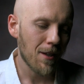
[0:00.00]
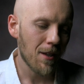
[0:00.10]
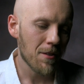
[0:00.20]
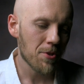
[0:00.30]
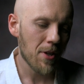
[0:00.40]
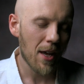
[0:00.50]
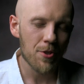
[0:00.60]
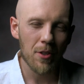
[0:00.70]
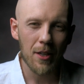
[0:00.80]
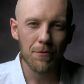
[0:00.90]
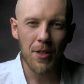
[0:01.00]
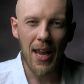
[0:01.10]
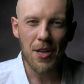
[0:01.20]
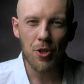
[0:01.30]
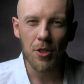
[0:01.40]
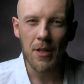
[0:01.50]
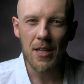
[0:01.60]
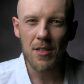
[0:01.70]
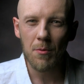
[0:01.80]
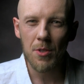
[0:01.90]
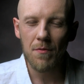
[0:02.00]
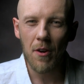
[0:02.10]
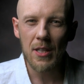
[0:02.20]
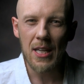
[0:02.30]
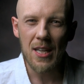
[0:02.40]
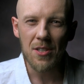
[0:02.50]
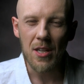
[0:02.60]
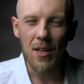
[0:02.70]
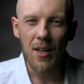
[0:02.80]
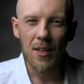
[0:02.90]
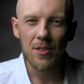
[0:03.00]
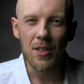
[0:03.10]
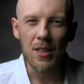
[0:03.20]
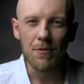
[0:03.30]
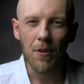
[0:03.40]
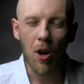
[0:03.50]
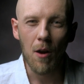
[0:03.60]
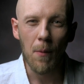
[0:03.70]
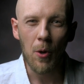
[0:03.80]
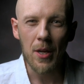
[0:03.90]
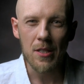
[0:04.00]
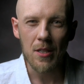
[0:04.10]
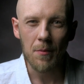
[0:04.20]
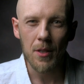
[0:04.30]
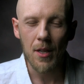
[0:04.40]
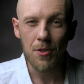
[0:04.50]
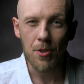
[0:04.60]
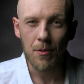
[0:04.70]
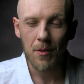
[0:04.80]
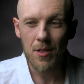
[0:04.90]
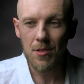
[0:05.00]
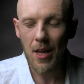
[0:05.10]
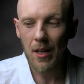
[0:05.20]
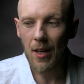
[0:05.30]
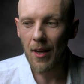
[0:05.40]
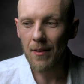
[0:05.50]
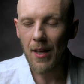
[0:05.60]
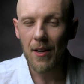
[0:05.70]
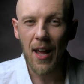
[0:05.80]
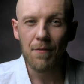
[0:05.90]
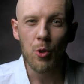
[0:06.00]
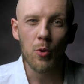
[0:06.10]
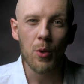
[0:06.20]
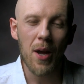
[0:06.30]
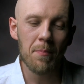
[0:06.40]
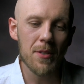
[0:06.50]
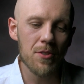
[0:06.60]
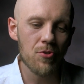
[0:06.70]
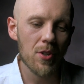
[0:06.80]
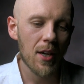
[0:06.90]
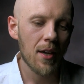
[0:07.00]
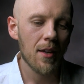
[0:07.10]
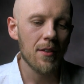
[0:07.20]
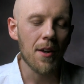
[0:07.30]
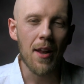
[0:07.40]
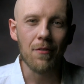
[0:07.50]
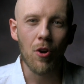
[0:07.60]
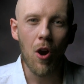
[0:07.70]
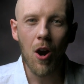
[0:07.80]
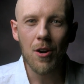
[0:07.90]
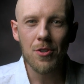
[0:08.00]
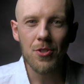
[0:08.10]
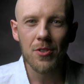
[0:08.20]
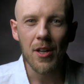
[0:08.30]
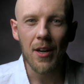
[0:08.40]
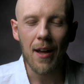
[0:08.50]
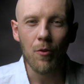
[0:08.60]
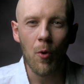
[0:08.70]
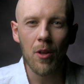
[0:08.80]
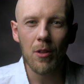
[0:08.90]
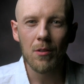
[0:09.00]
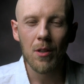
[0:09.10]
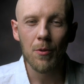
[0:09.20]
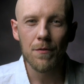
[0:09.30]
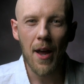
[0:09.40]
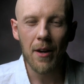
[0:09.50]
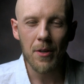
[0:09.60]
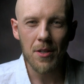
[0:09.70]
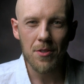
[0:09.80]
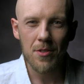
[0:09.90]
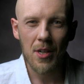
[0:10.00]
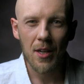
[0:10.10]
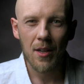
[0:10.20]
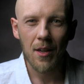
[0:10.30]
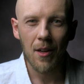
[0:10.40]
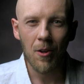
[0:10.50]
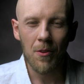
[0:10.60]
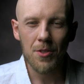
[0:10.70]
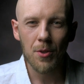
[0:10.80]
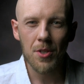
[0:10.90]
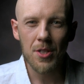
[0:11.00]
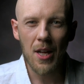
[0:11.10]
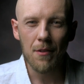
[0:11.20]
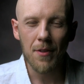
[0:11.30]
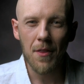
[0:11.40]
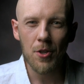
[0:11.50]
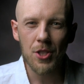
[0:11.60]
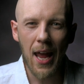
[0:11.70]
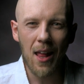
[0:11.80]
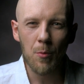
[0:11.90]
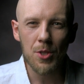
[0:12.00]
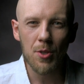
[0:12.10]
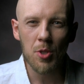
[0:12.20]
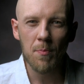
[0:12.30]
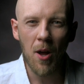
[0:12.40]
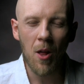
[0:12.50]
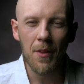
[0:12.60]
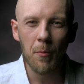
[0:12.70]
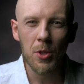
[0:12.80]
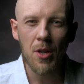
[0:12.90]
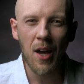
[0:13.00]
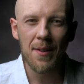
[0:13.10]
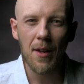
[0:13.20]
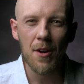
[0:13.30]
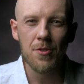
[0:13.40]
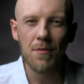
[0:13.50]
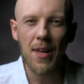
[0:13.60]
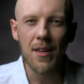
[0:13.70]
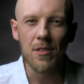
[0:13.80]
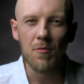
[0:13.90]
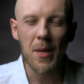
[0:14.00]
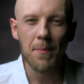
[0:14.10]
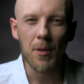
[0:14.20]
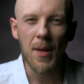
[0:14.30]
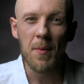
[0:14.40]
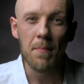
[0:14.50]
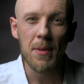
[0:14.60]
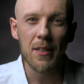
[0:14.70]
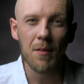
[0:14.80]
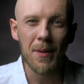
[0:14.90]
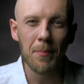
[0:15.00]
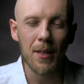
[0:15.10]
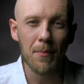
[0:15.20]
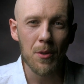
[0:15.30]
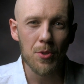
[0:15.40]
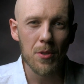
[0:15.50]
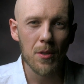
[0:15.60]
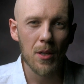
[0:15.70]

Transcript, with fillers: And so, yeah, so like for the ancient Greeks, it was fairly easy to live harmoniously with nature, because they didn't have nuclear weapons, they didn't have cars, they didn't have oil refineries, and all this sorts of stuff. And their scale was so small that we're talking about hundreds of thousands of people, maybe 1 million people at most.